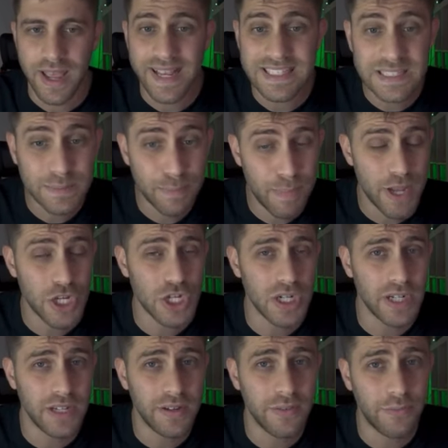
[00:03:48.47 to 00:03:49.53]

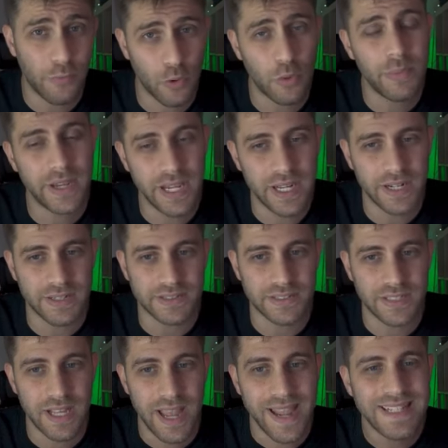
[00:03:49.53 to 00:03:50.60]
especially for
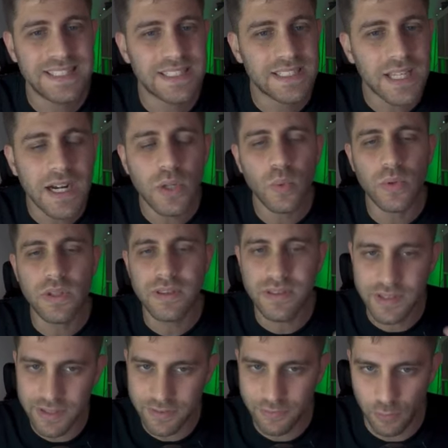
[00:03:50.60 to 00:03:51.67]
beginners. It starts with
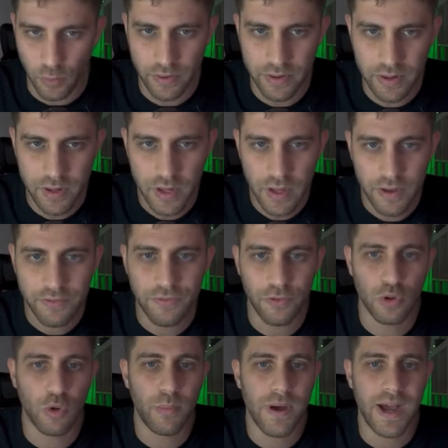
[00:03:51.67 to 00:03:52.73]
d4,
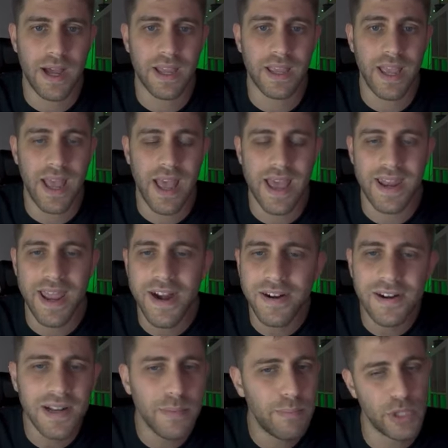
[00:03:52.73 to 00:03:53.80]
followed by an
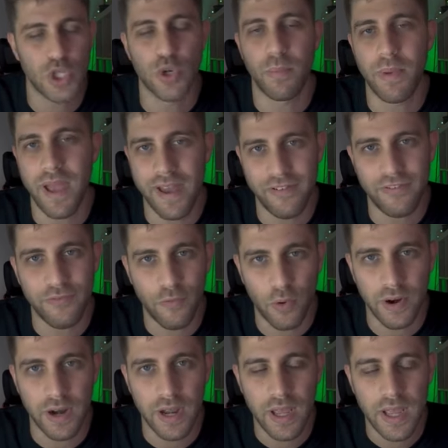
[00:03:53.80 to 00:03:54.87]
early bishop
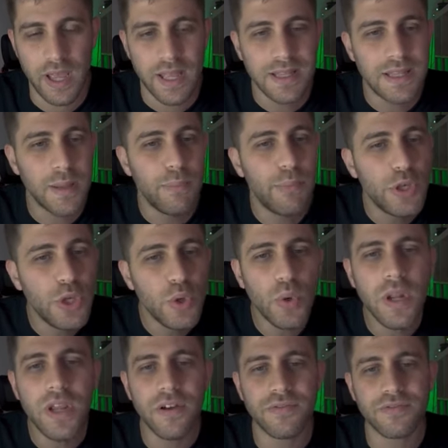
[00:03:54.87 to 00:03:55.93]
f4. The
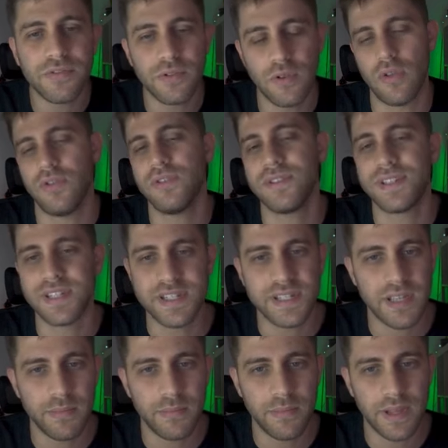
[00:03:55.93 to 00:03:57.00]
beauty of London
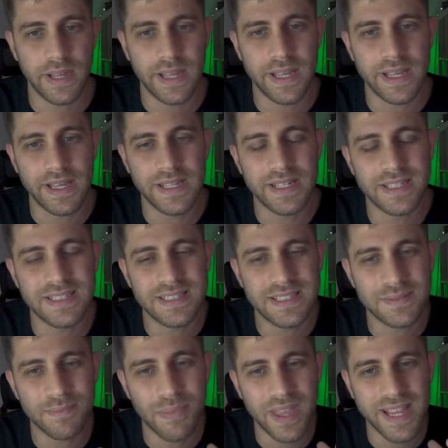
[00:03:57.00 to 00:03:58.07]
system
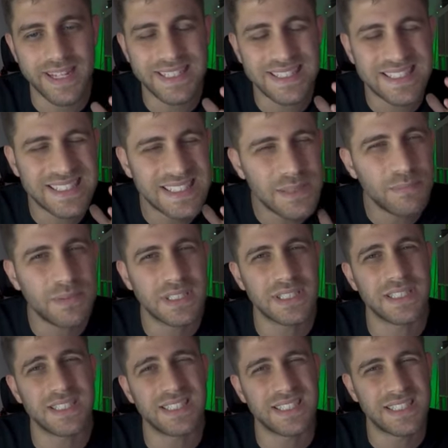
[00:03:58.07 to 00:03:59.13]
is its
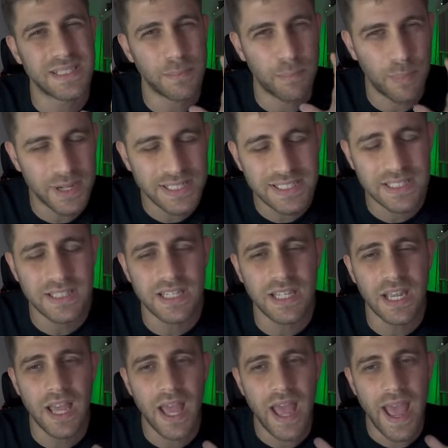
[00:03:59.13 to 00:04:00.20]

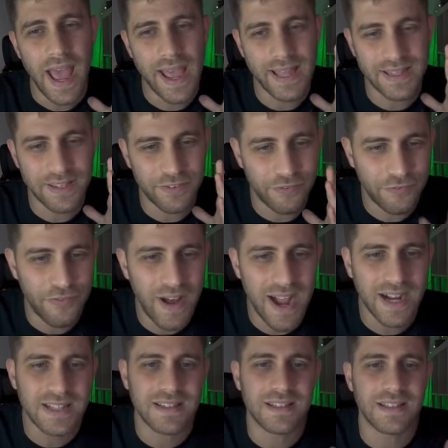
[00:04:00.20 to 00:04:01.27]
simplicity and the
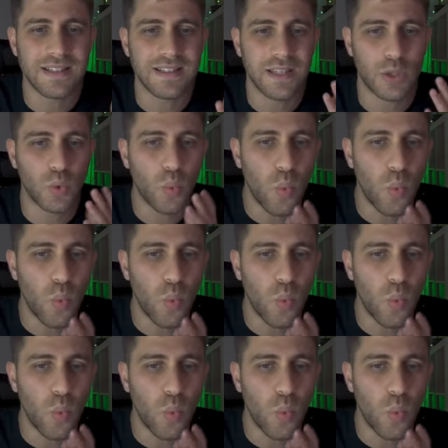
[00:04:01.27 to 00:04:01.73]
fact that